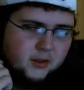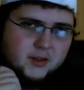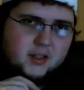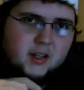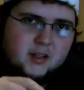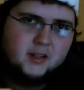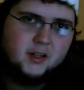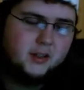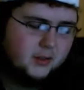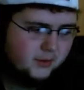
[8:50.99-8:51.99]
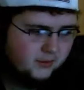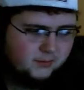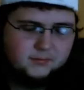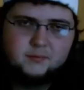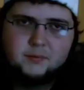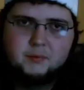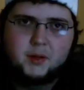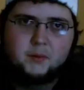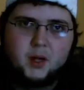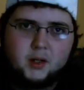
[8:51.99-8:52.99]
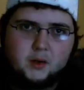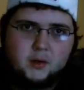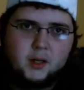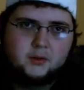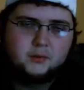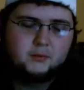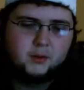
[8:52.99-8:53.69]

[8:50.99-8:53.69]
sees Benoit going at